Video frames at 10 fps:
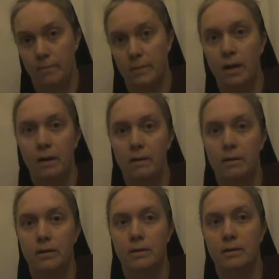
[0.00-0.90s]

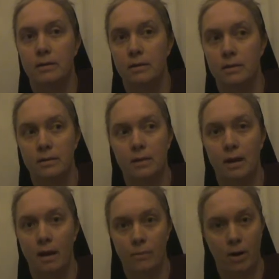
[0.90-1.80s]
There is
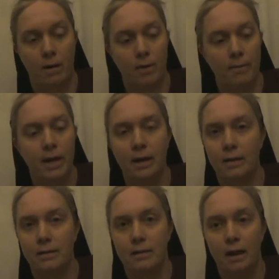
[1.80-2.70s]
a problem. It
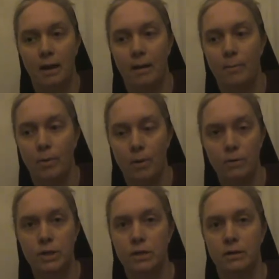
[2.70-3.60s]
is a
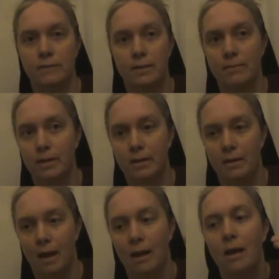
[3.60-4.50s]
promotion of
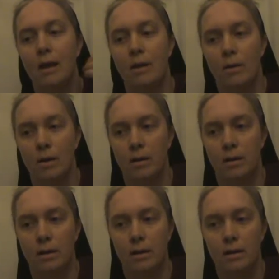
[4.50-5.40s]
something that
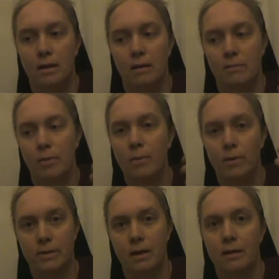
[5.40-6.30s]
it
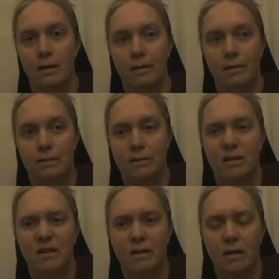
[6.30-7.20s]
promotes
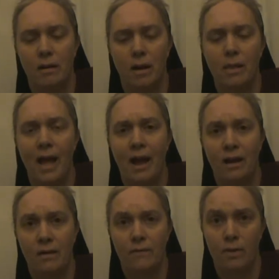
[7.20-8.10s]
a
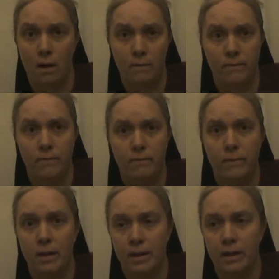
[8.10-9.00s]
lack of love.
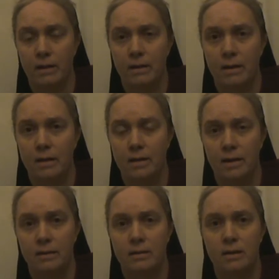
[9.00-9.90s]
Really, it
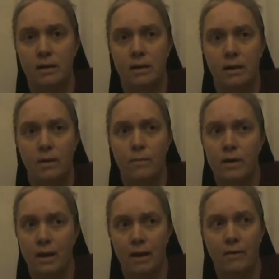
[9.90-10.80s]
does. When
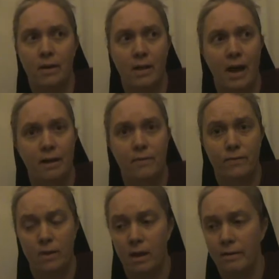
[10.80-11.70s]
you have a lack
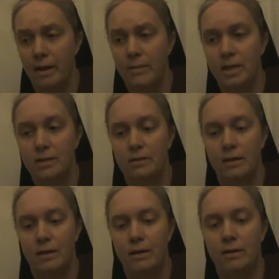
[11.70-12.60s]
of love, that means
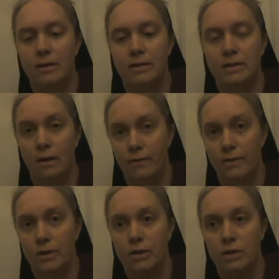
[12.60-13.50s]
you're
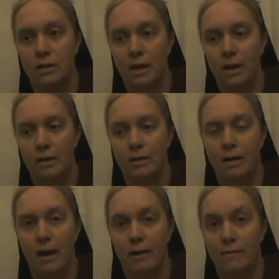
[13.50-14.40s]
selfish, and you're
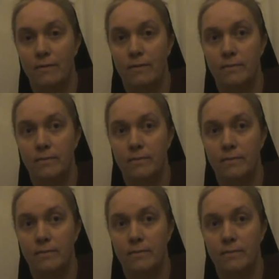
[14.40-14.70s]
gonna have